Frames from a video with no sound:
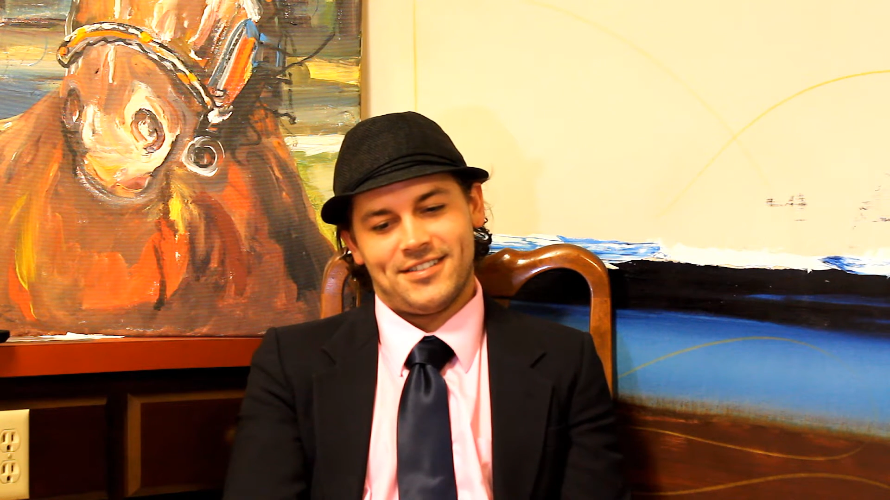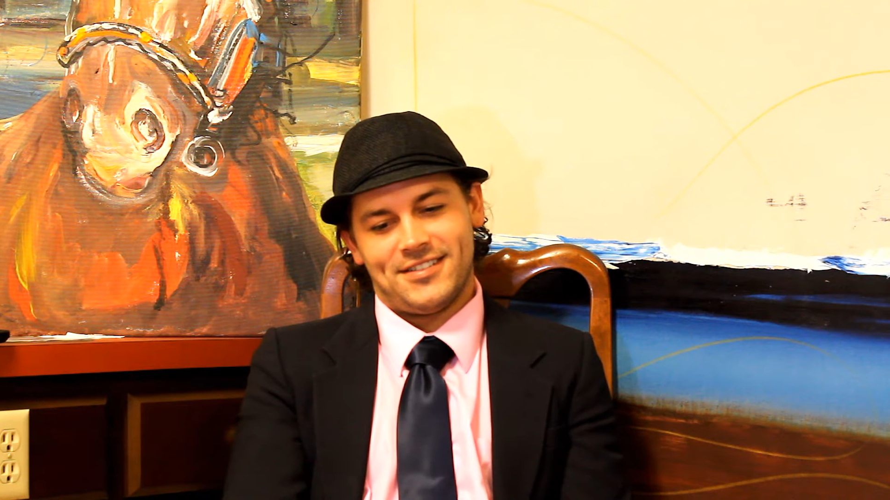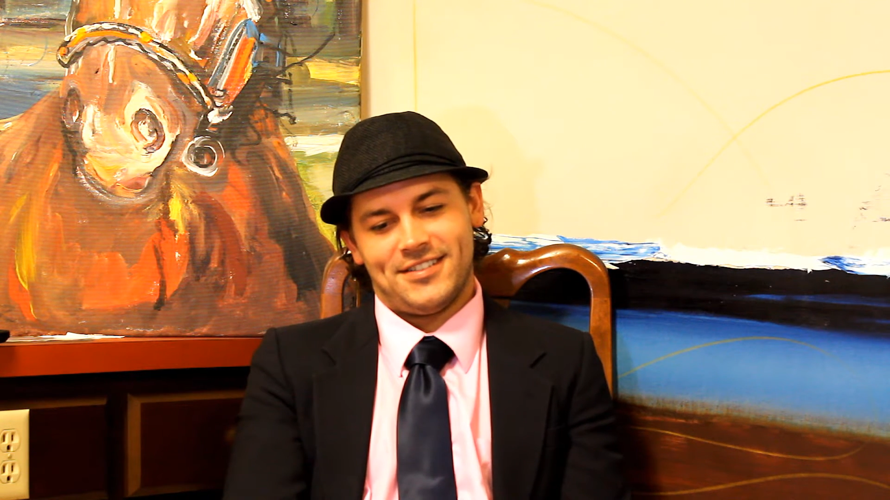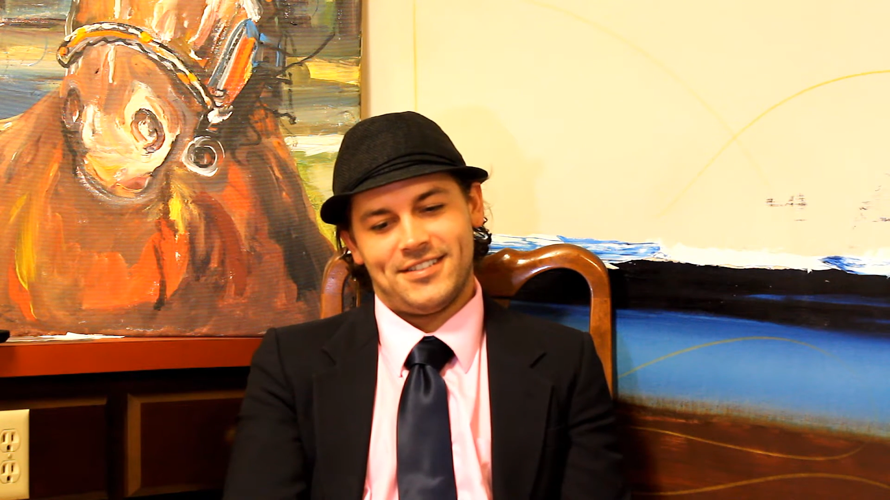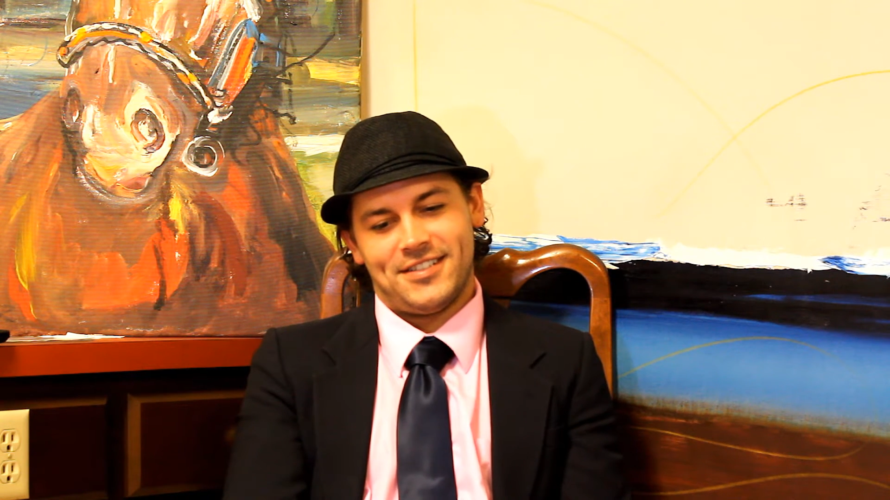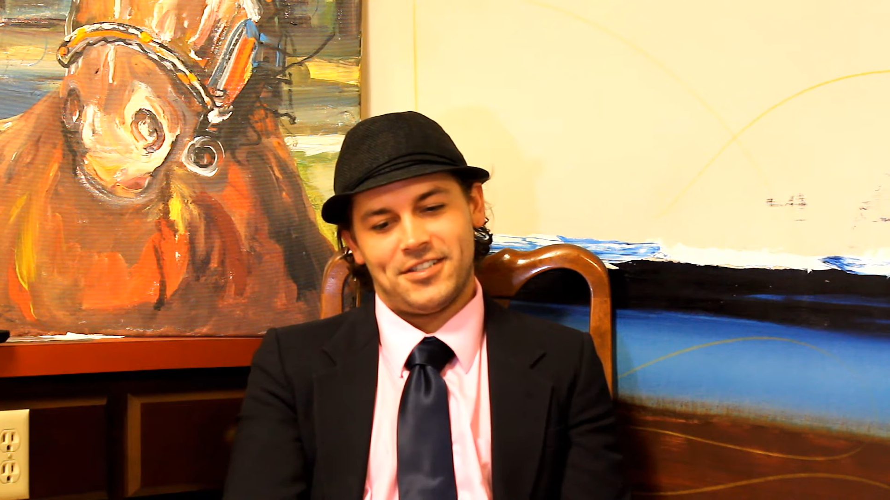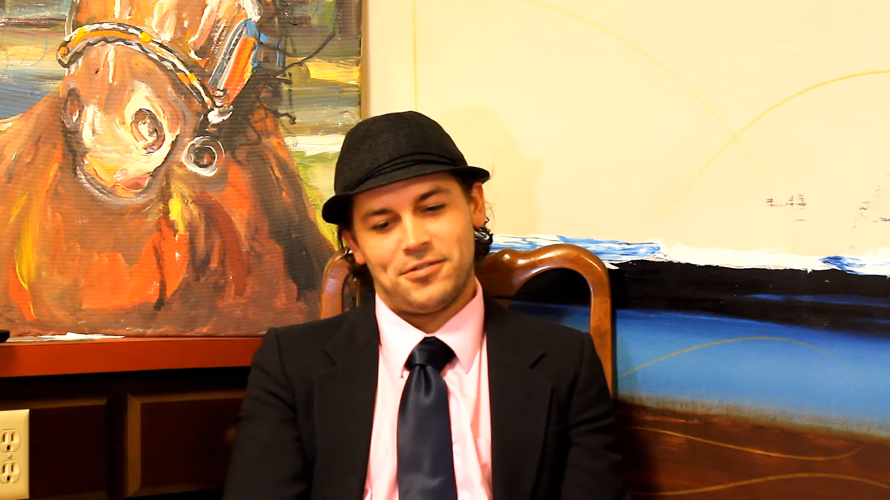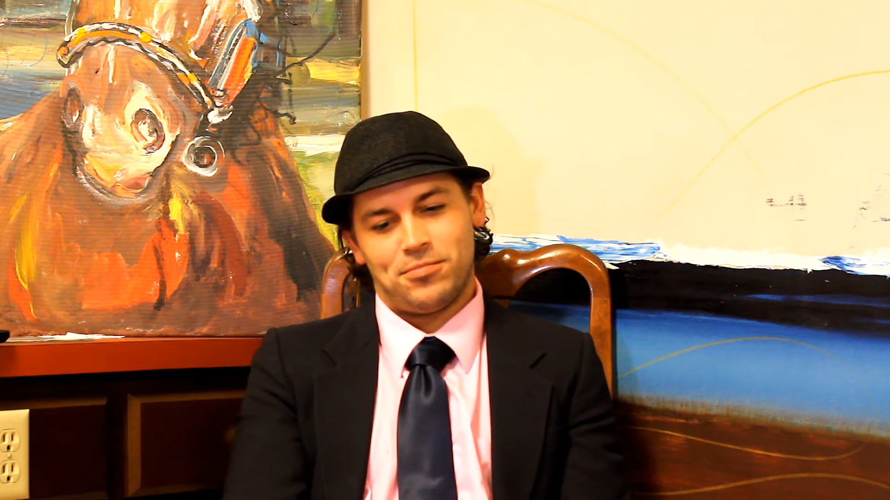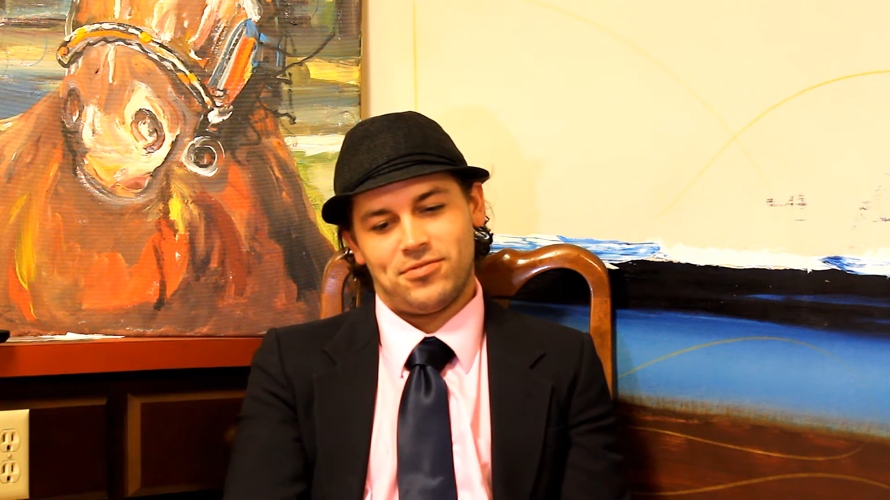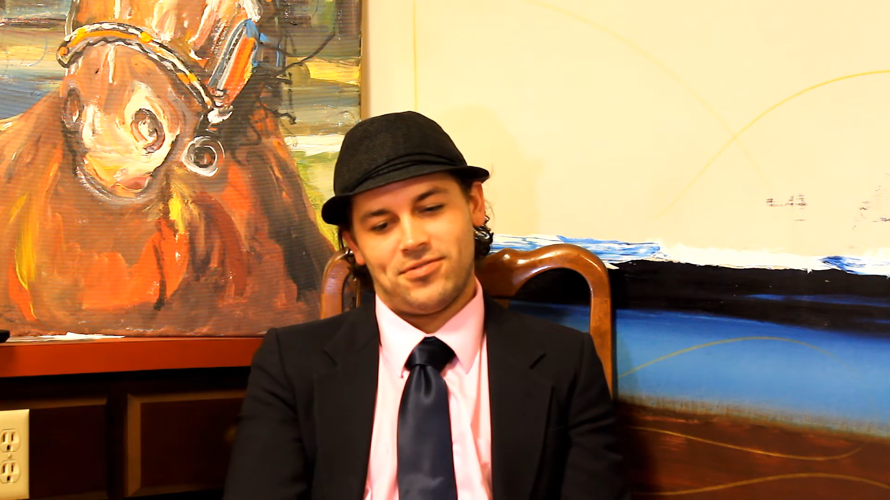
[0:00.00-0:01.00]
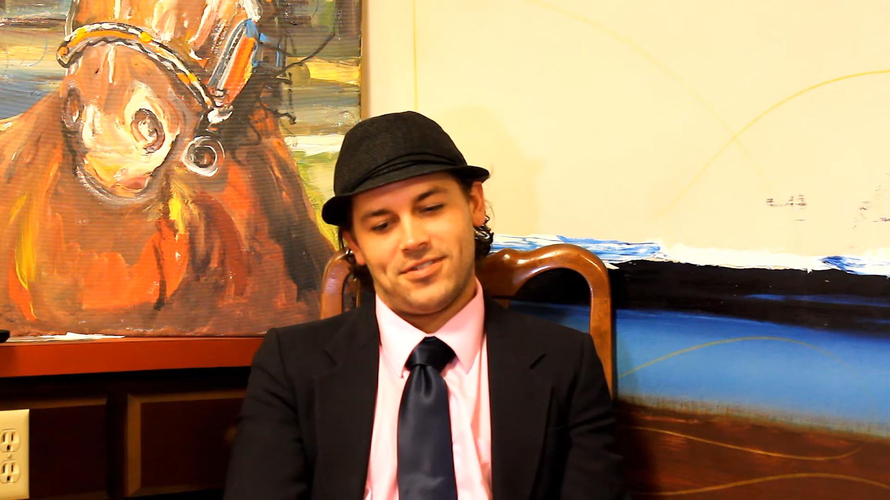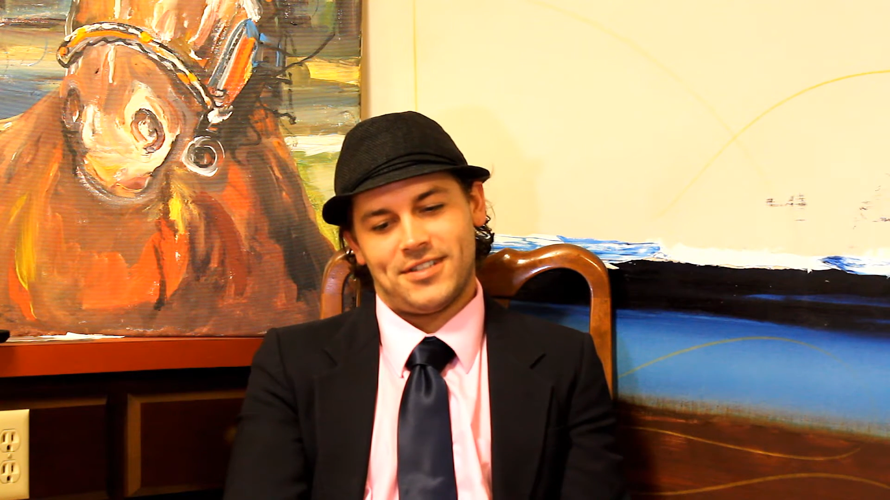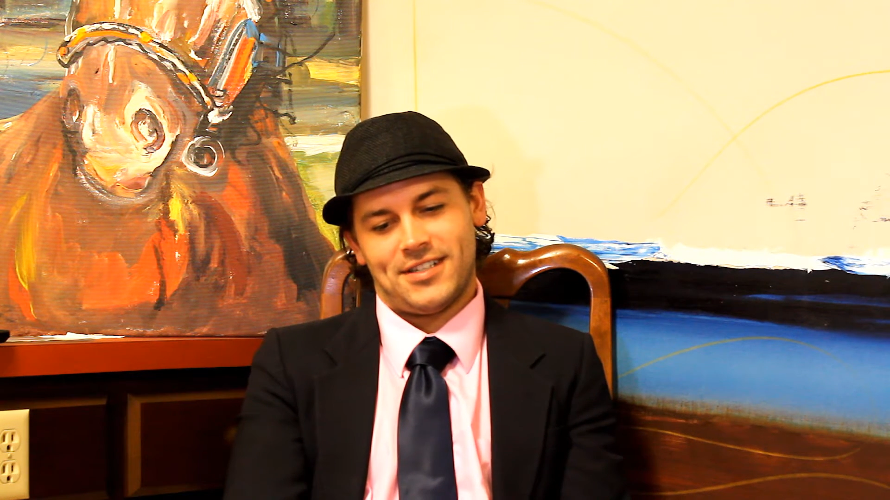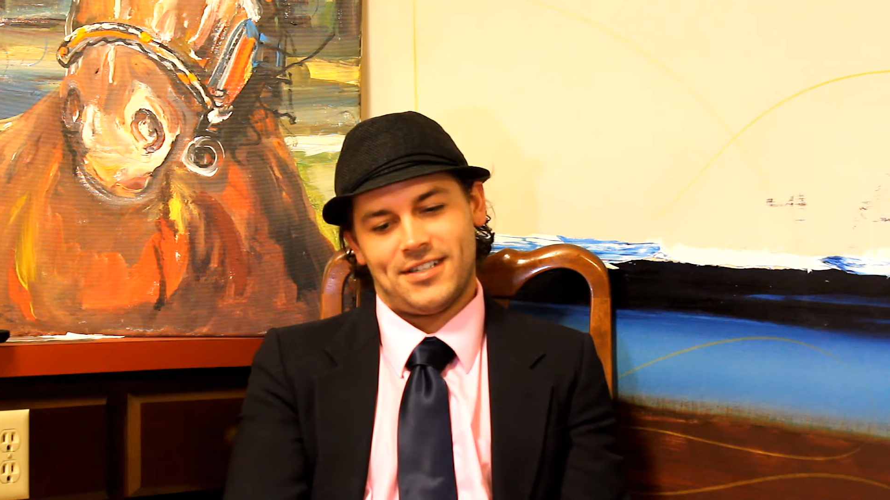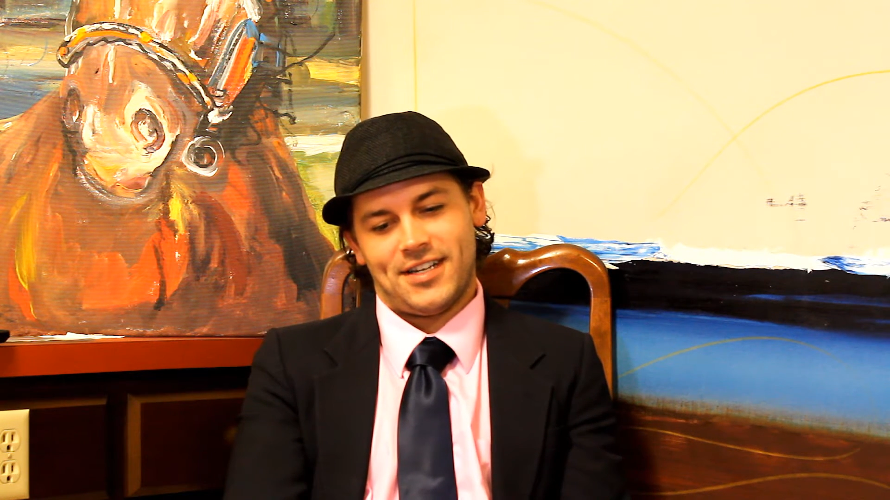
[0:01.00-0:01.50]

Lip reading: Let's see, Sandra Bullock.